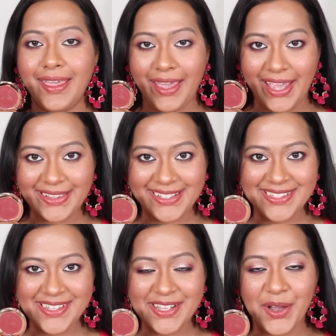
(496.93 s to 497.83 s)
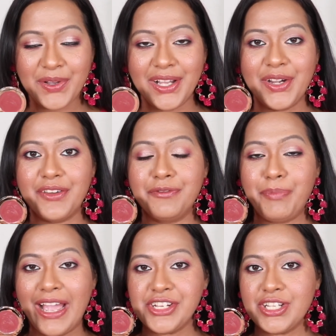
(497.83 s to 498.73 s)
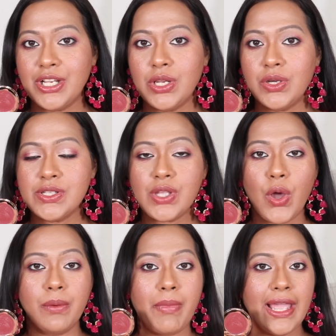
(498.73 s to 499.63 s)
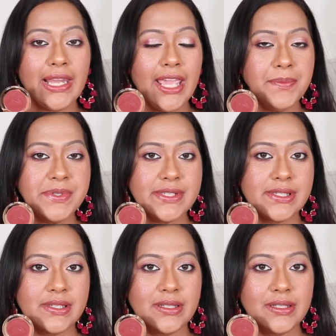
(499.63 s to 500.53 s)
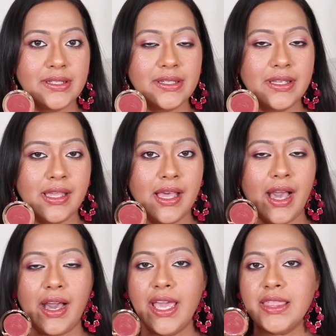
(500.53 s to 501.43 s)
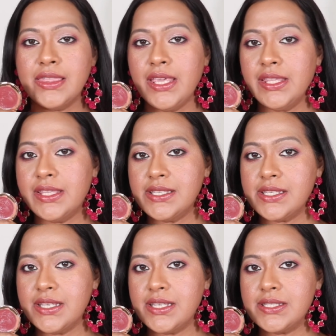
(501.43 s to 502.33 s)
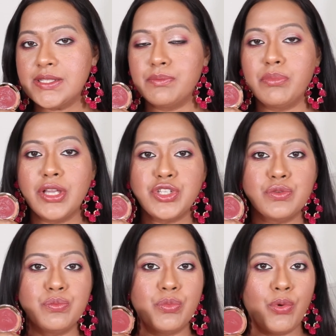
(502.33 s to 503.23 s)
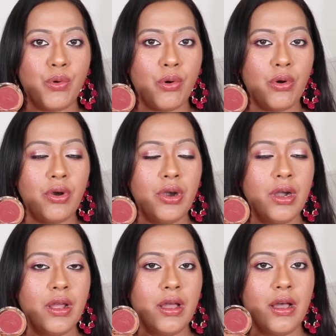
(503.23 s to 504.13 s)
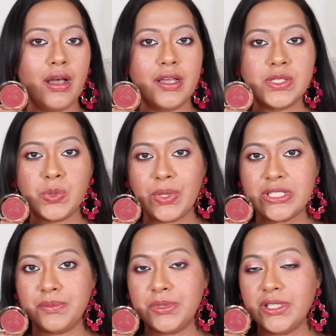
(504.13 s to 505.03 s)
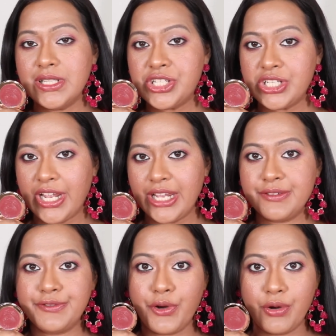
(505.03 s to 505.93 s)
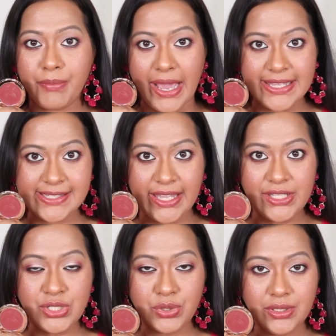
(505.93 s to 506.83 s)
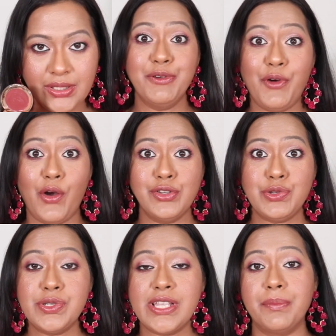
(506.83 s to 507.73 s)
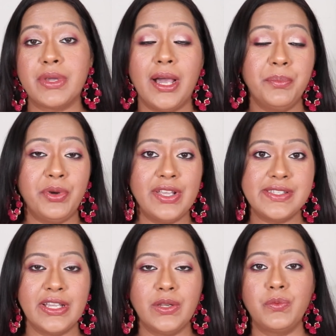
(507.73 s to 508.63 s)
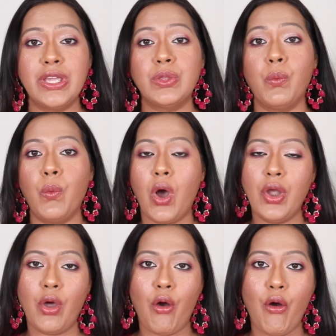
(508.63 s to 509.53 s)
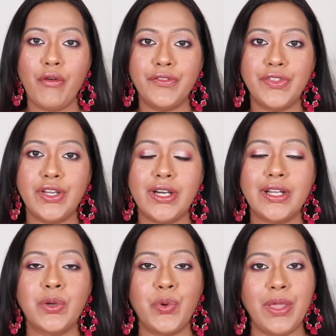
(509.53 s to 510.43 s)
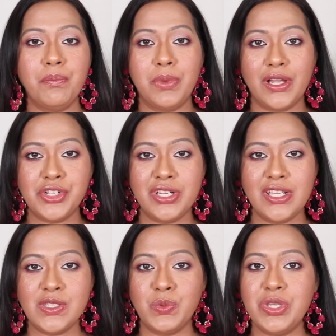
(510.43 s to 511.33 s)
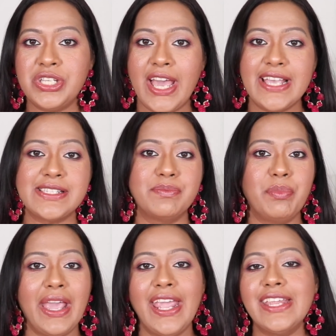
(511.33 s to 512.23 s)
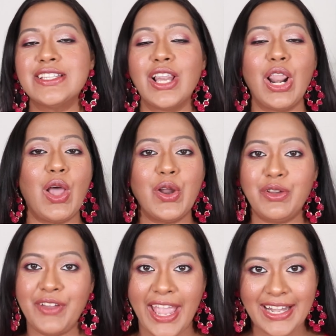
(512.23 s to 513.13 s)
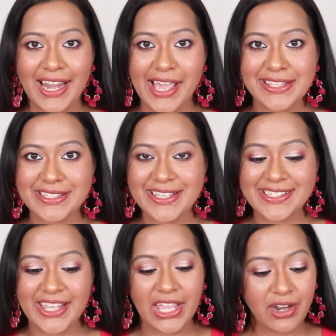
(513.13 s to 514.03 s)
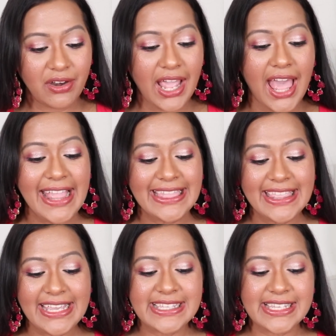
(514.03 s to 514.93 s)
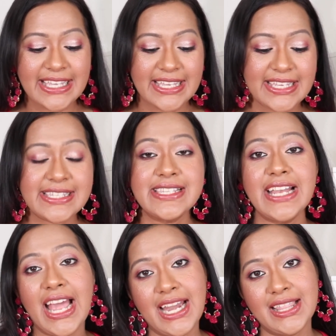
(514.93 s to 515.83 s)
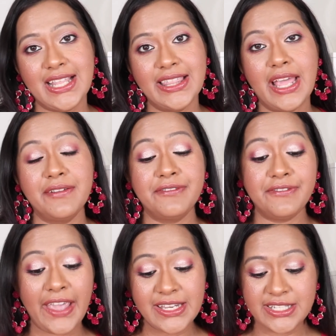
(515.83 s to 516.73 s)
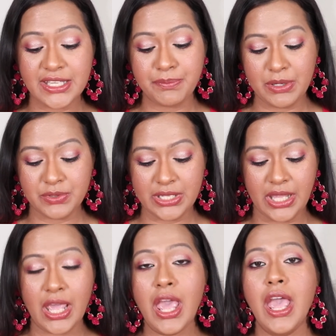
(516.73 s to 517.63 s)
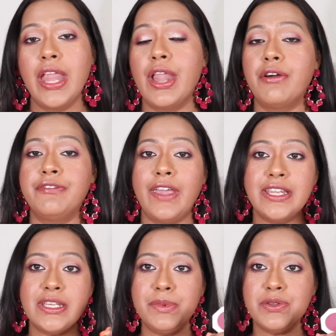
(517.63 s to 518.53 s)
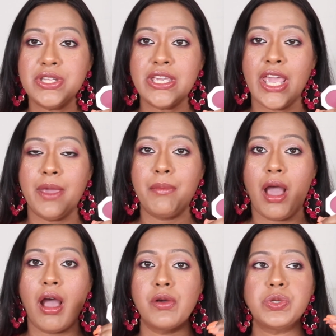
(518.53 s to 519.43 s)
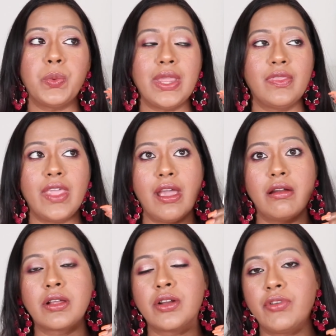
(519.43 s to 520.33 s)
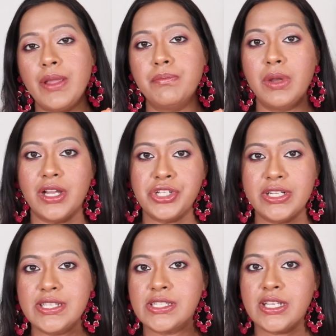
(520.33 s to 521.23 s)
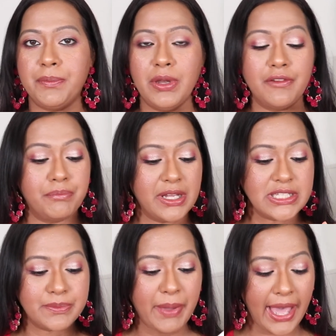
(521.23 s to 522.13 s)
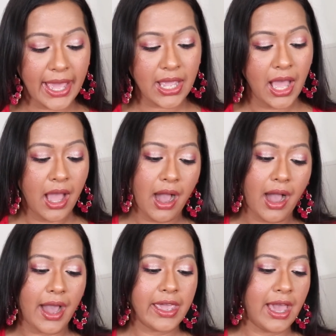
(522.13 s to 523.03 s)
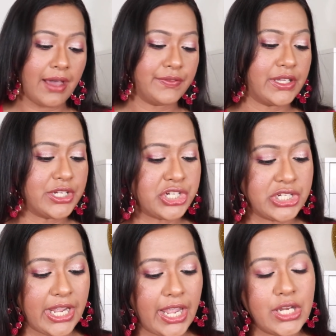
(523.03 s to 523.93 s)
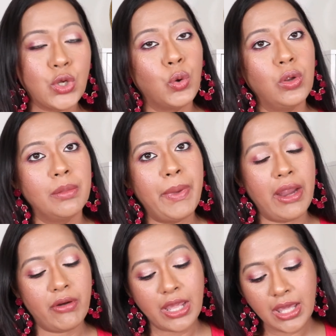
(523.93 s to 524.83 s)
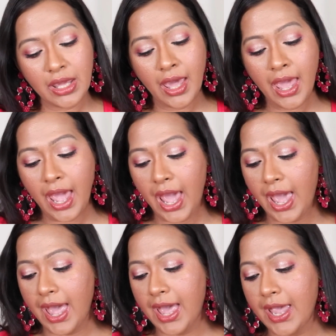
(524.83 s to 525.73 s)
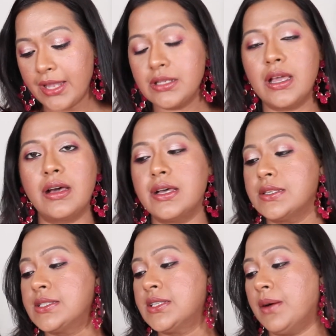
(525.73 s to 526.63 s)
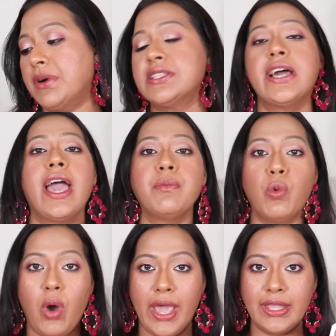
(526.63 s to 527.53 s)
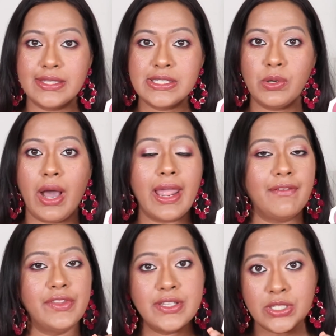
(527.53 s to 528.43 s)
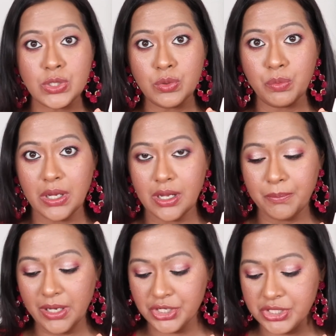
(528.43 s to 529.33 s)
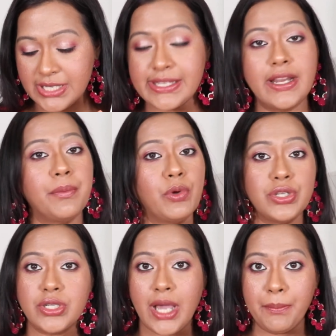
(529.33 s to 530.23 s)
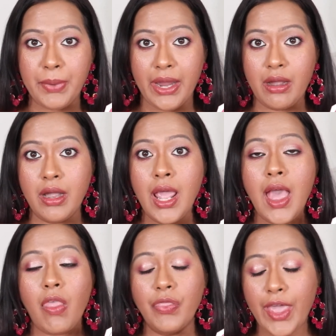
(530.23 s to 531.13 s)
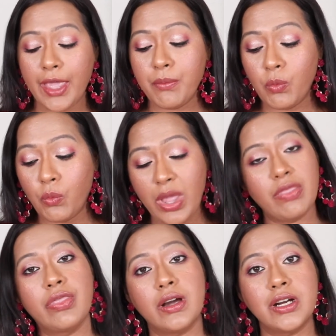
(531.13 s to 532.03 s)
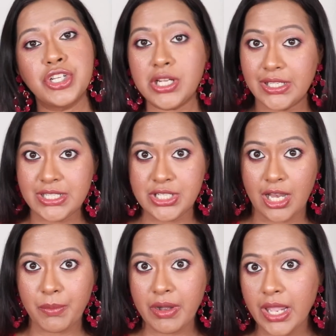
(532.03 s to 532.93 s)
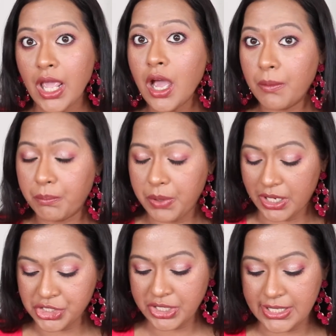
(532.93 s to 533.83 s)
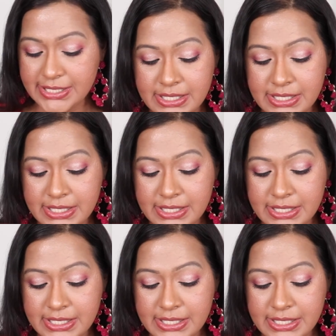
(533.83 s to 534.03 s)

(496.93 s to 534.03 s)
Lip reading: And this is how color of passion looks on my lips. I think this is much more suitable shade for my skin tone. Move on to some comparison with one of the cream blushes which has made a lot of headlines this year, and this is none other than Fenty Beauty. Now Fenty Beauty came out with their cream blushes couple of months back. I have the shade Cool Berry and Summertime Wine. So I have these two blushes and I'm going to compare them with the Charlotte Tilbury blushes.